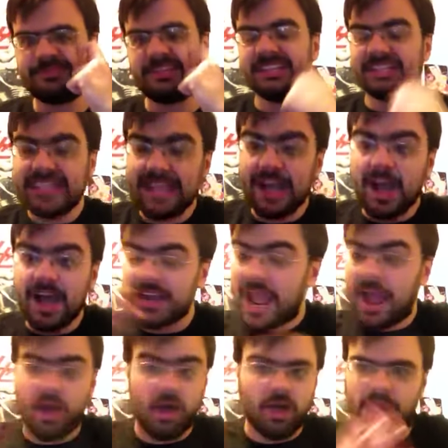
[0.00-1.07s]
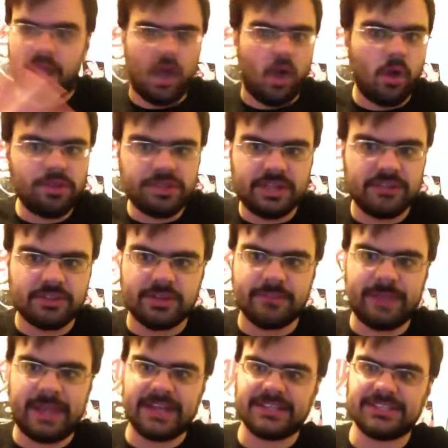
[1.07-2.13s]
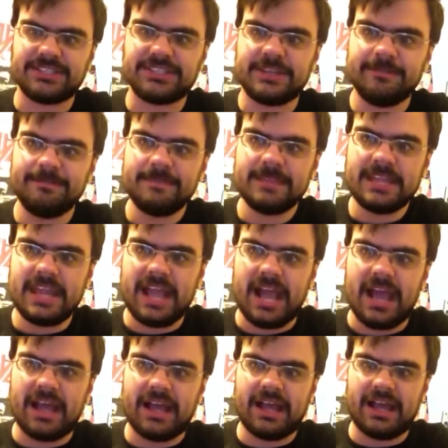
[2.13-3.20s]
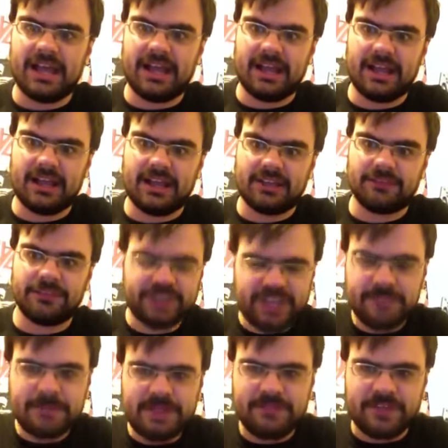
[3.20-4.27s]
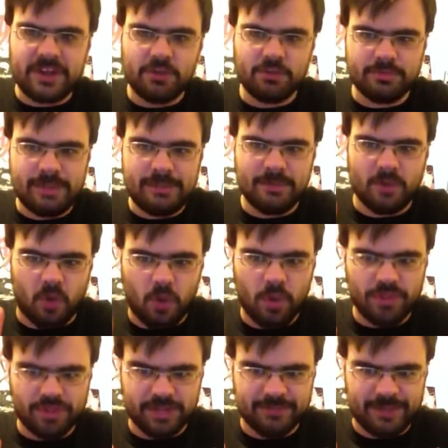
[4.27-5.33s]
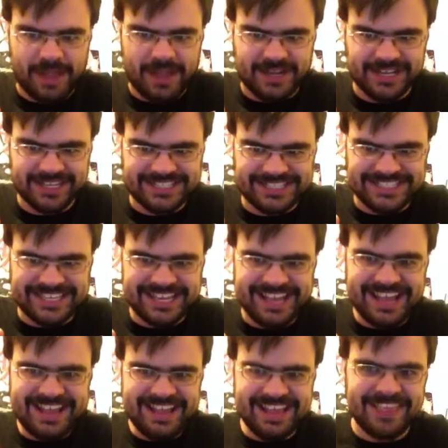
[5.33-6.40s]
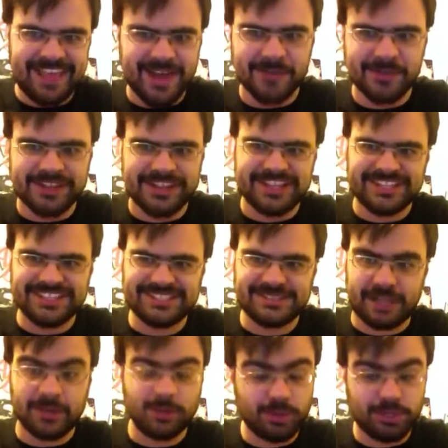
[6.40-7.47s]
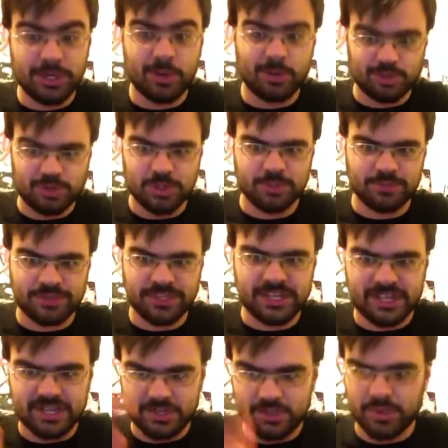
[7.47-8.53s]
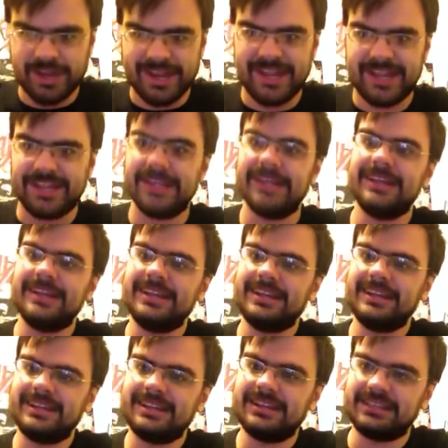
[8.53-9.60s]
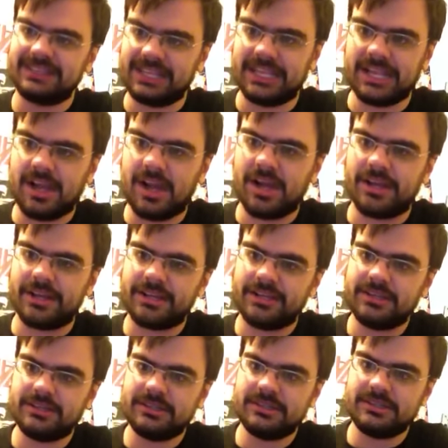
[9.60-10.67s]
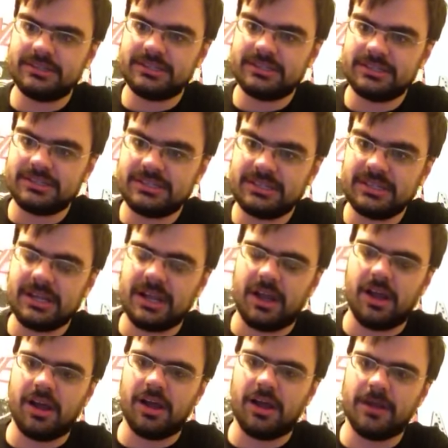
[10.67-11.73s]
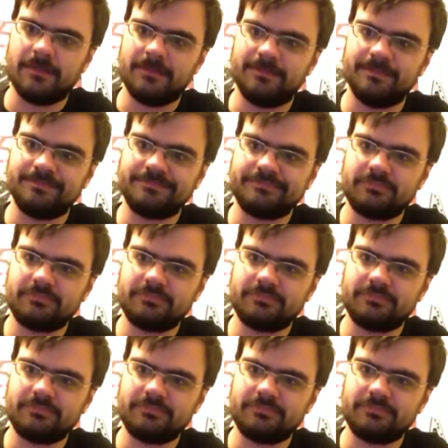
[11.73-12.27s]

Leon, all the other combatants. Forgive me if I don't remember all the combatants that are in this. I only know Juvia, Gray, Leon, the